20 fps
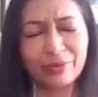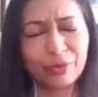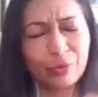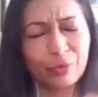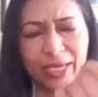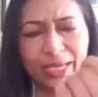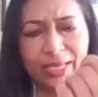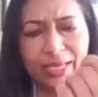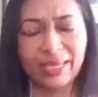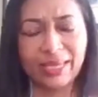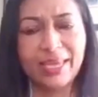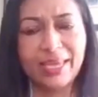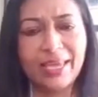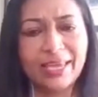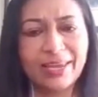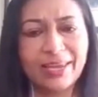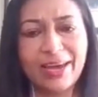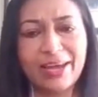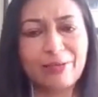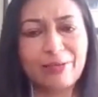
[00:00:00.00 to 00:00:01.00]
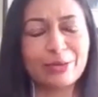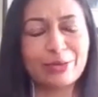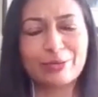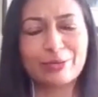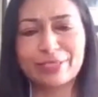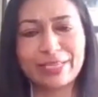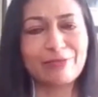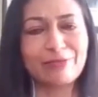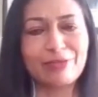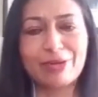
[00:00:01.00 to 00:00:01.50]
quickly, I want to
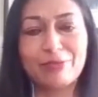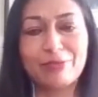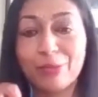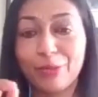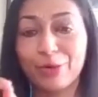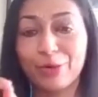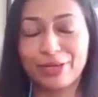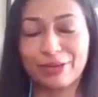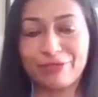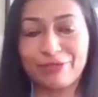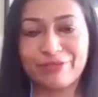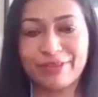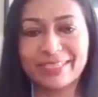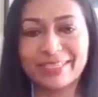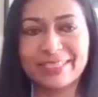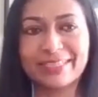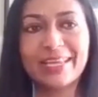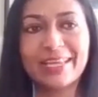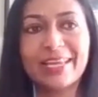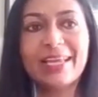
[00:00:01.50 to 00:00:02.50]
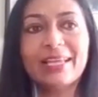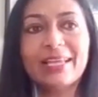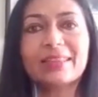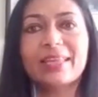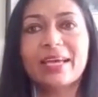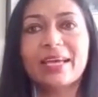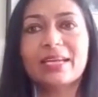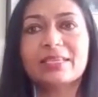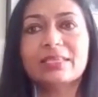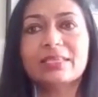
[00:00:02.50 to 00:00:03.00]
tell one more difference,
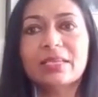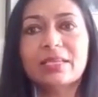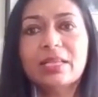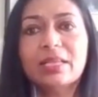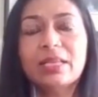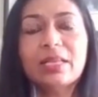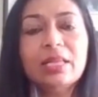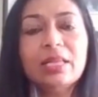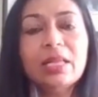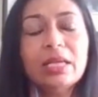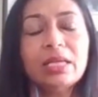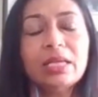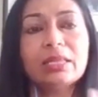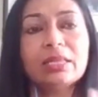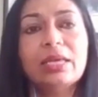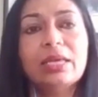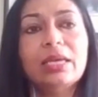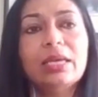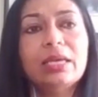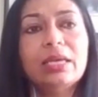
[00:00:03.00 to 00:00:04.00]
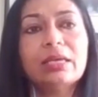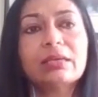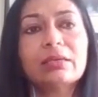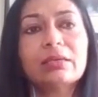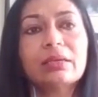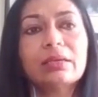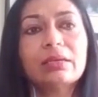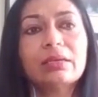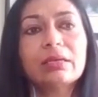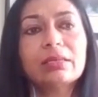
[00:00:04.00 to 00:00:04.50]
that the
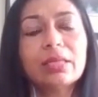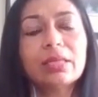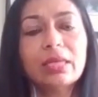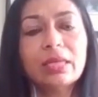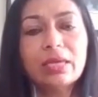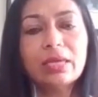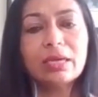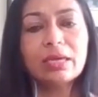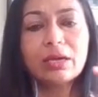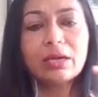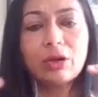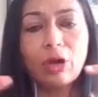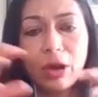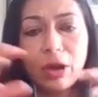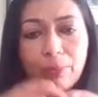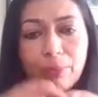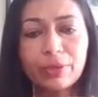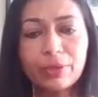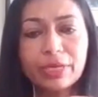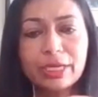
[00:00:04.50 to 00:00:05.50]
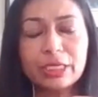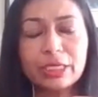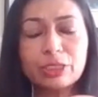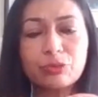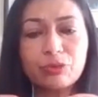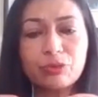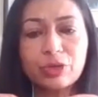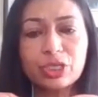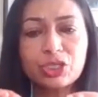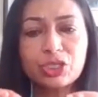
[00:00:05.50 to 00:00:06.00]
the components
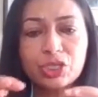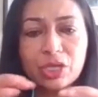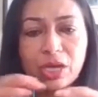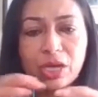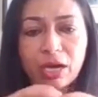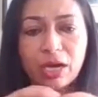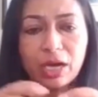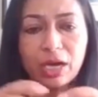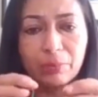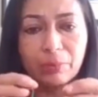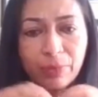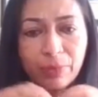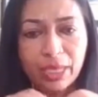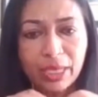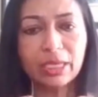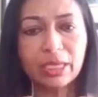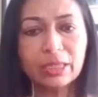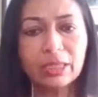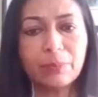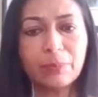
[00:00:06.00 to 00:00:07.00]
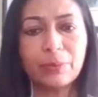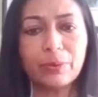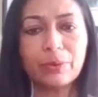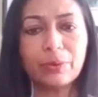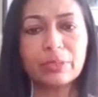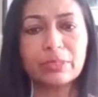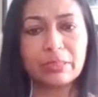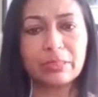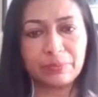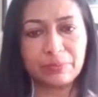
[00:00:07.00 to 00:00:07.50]
which are making the pure
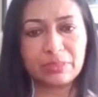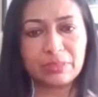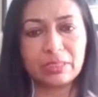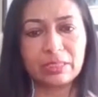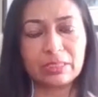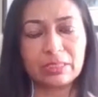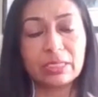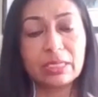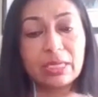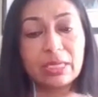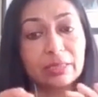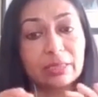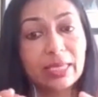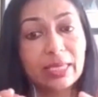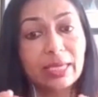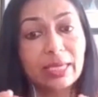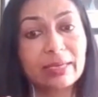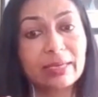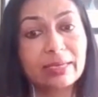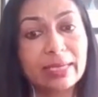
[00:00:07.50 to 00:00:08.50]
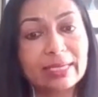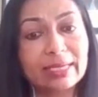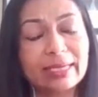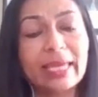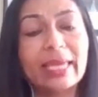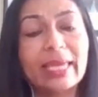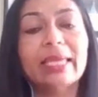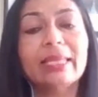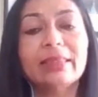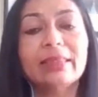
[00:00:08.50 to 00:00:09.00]
substance, they
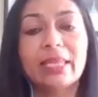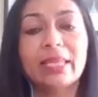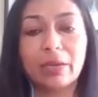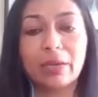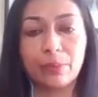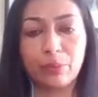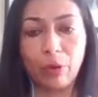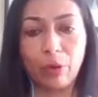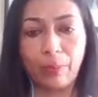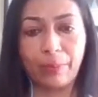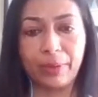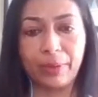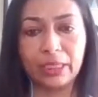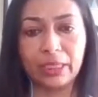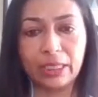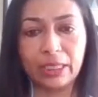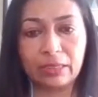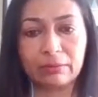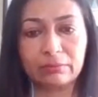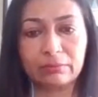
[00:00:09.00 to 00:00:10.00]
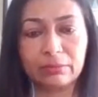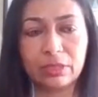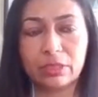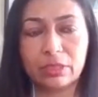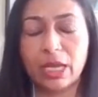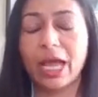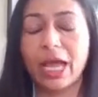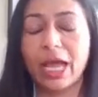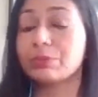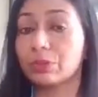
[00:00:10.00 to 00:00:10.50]
retain their property.
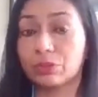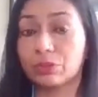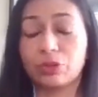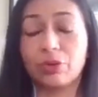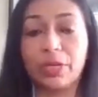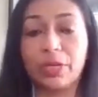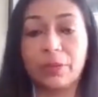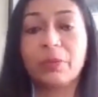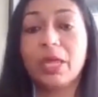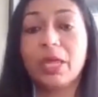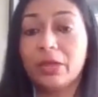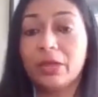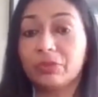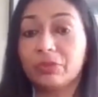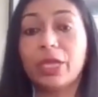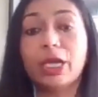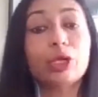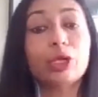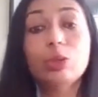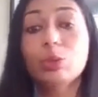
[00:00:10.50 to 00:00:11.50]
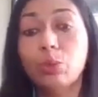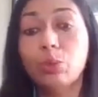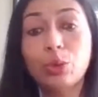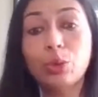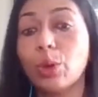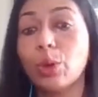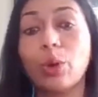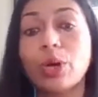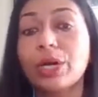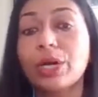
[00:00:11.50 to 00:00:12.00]
I'm so sorry. They do
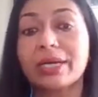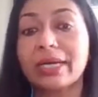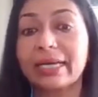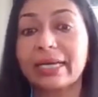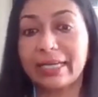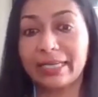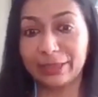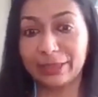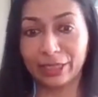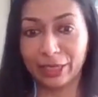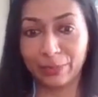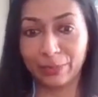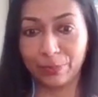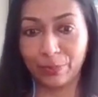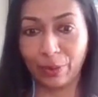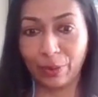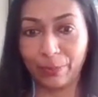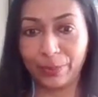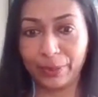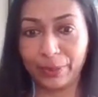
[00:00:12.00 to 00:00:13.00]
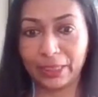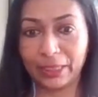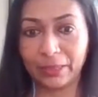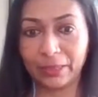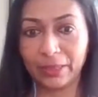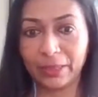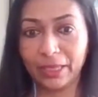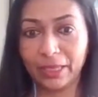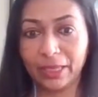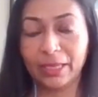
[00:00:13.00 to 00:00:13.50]
not retain their property.
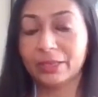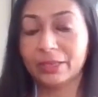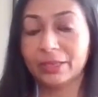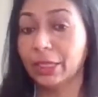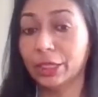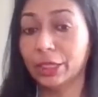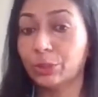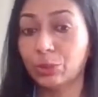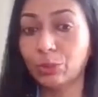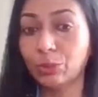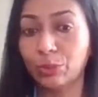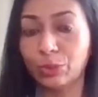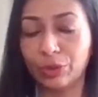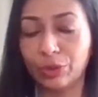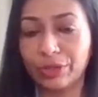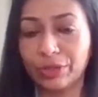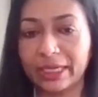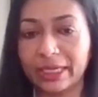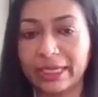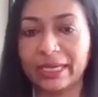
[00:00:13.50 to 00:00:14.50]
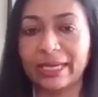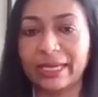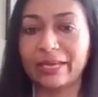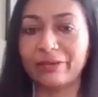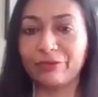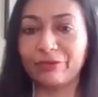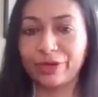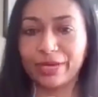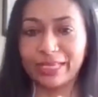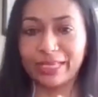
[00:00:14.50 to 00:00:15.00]
They do not retain. Like
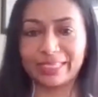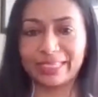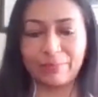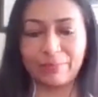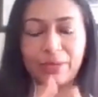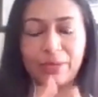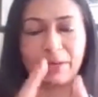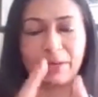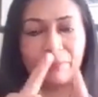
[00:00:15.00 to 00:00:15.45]
for example,